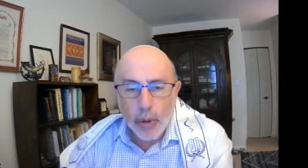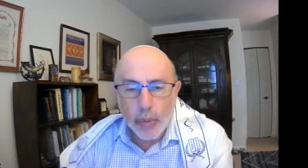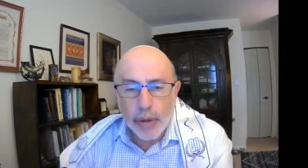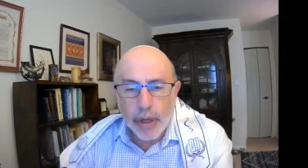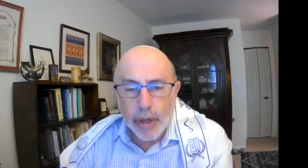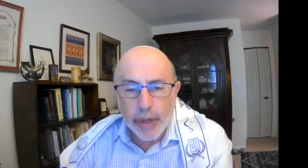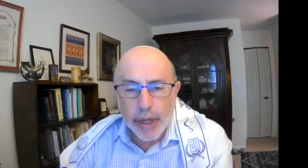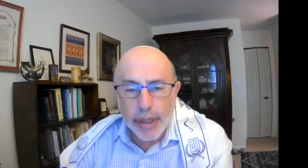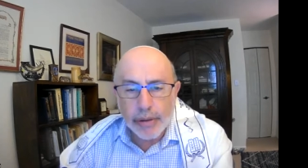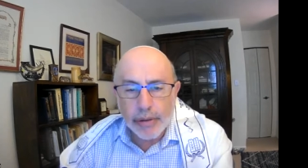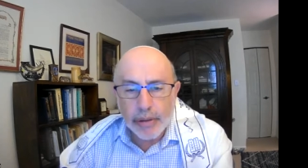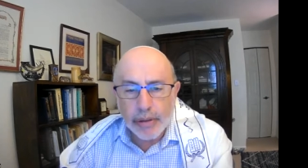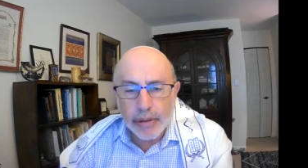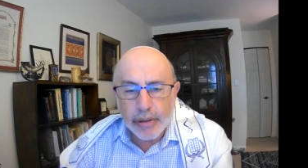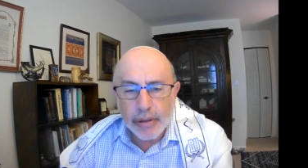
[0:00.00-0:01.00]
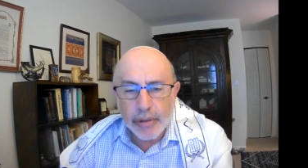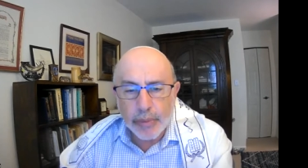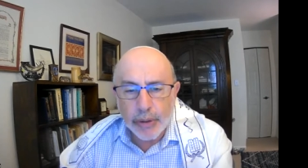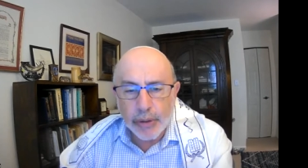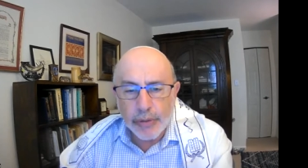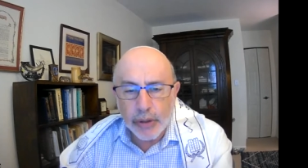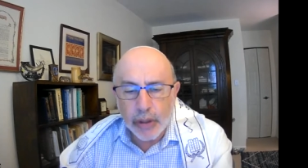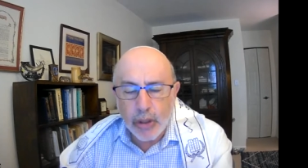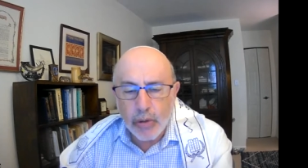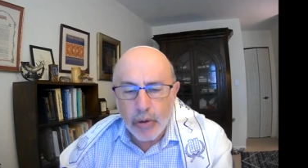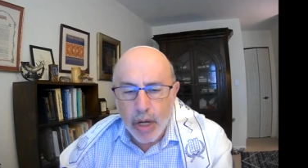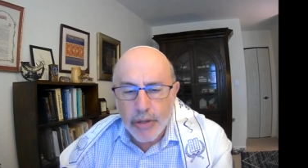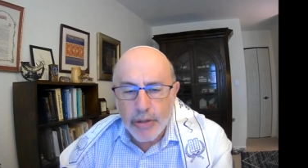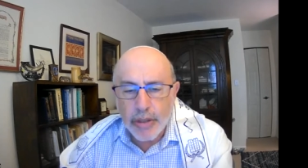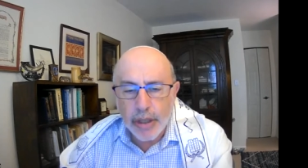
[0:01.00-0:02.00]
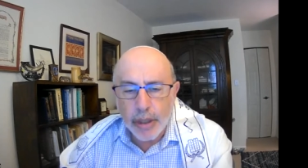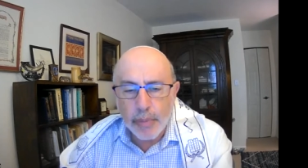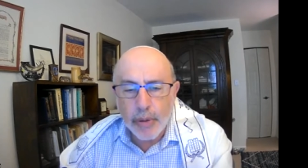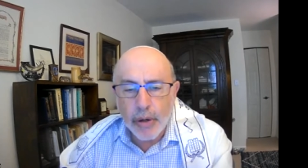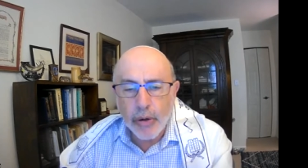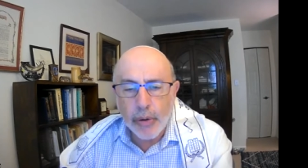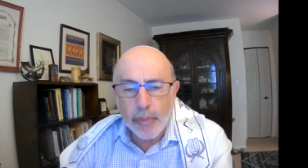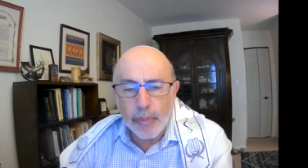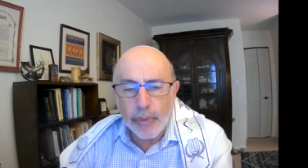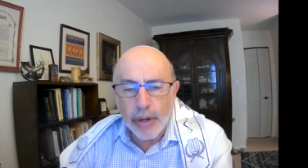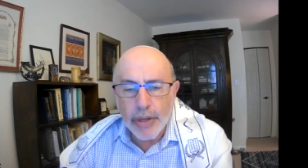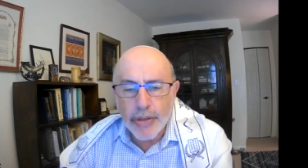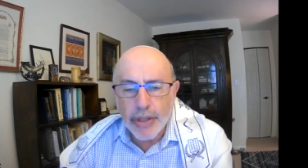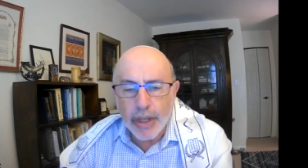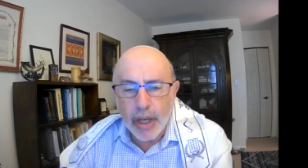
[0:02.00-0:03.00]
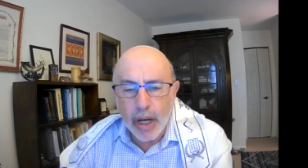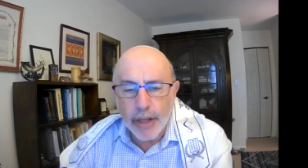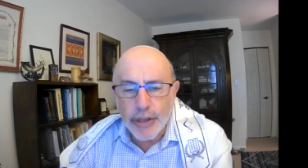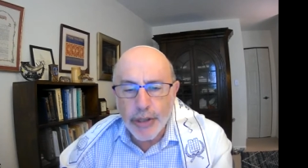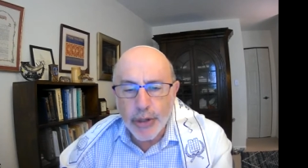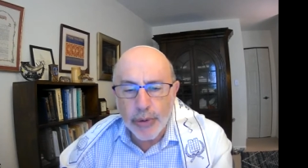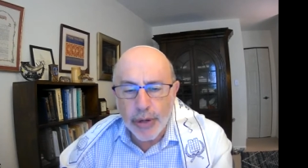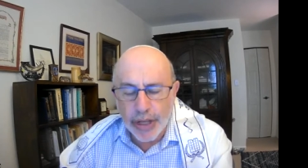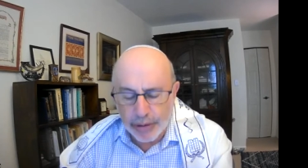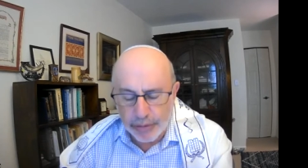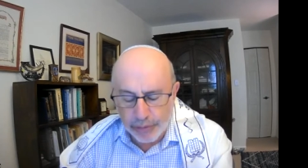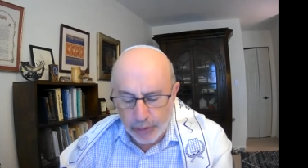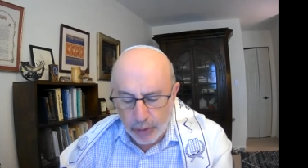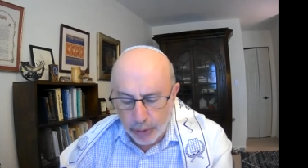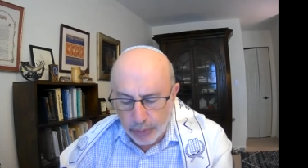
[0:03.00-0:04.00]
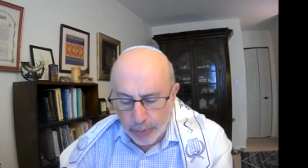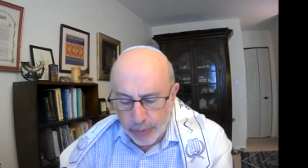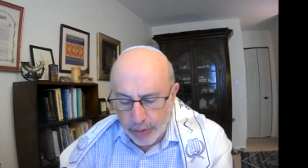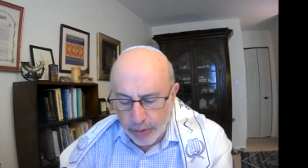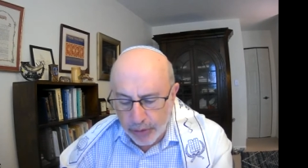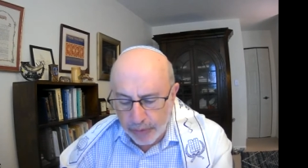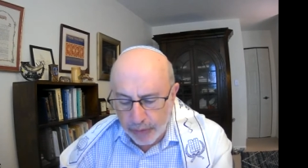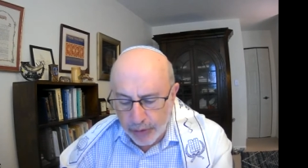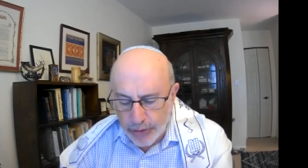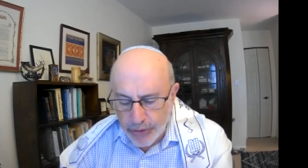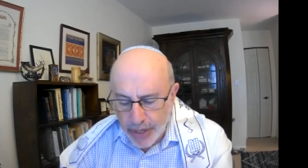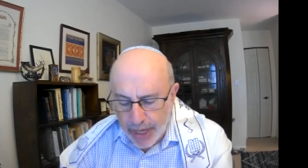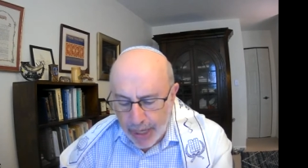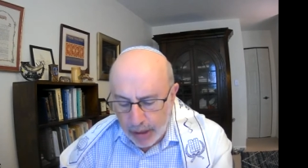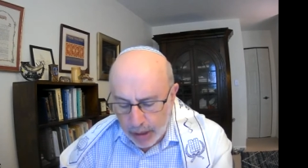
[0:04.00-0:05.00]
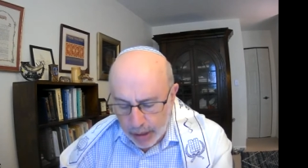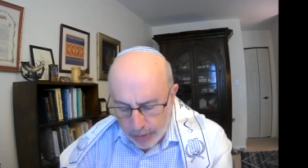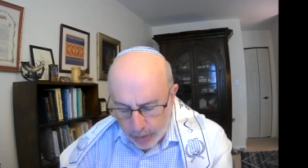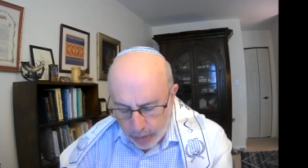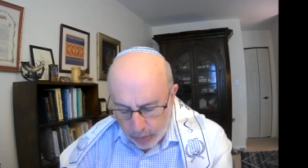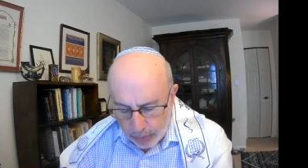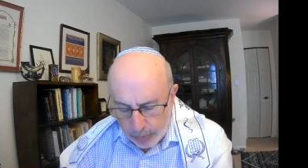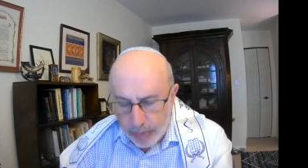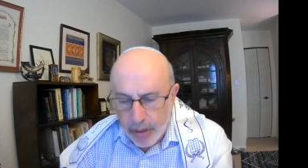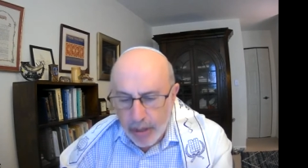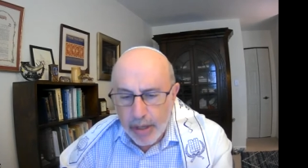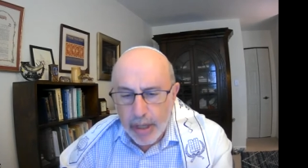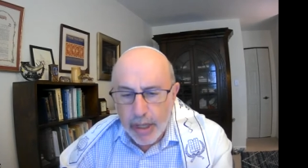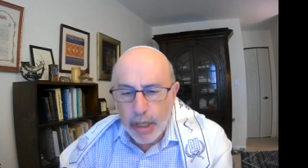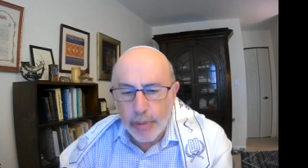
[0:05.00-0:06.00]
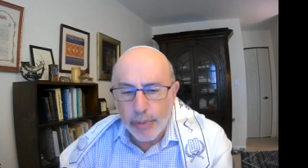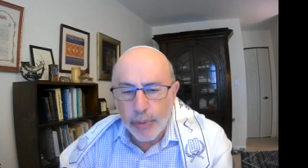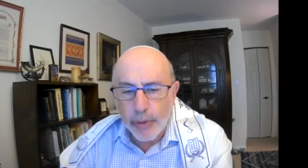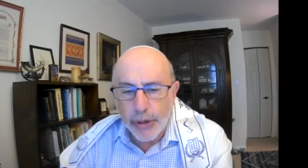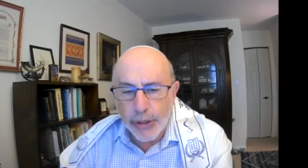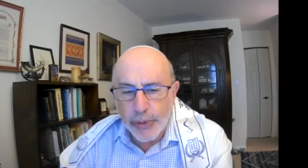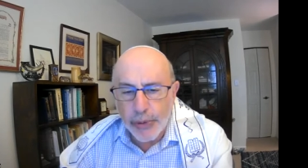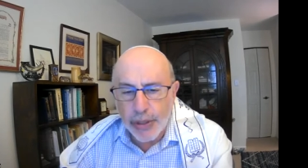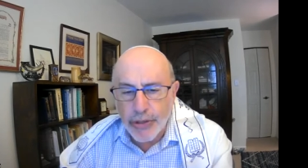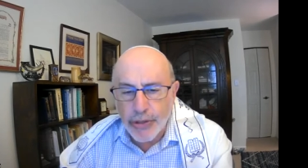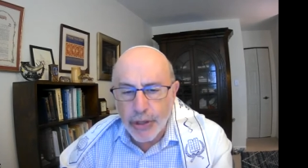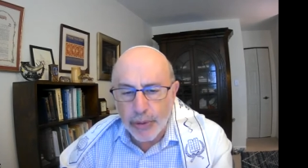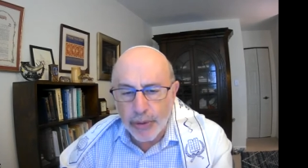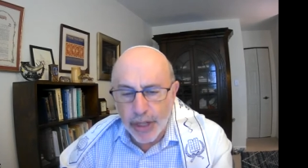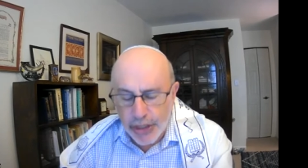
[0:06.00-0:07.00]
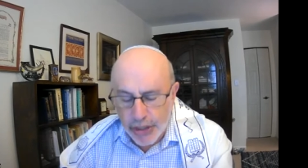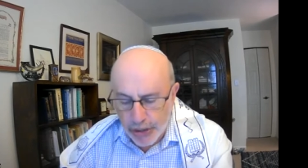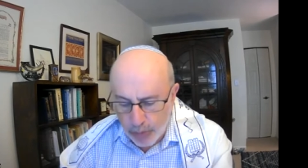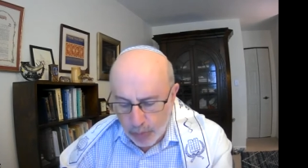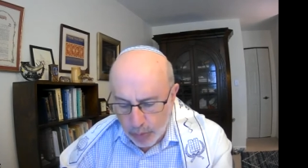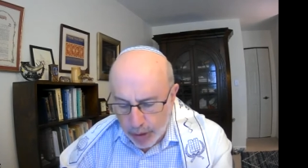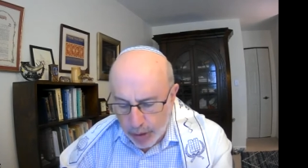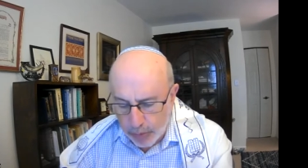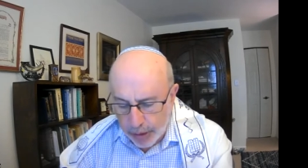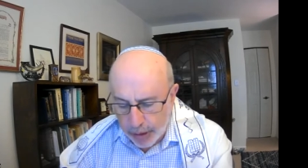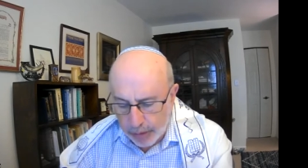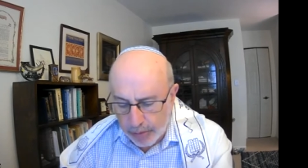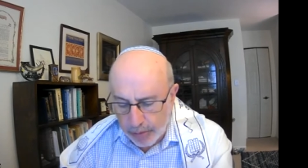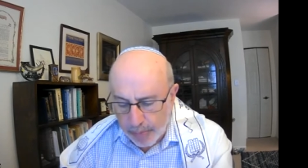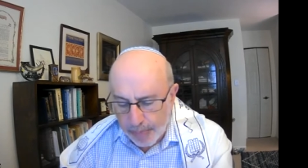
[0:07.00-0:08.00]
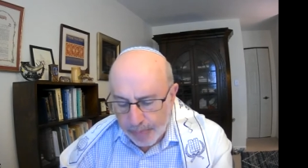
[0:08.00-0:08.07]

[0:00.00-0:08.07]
108, the beautiful acrostic poem praising God's creative flow through the universe, El Adon, Hebrew transliteration 108.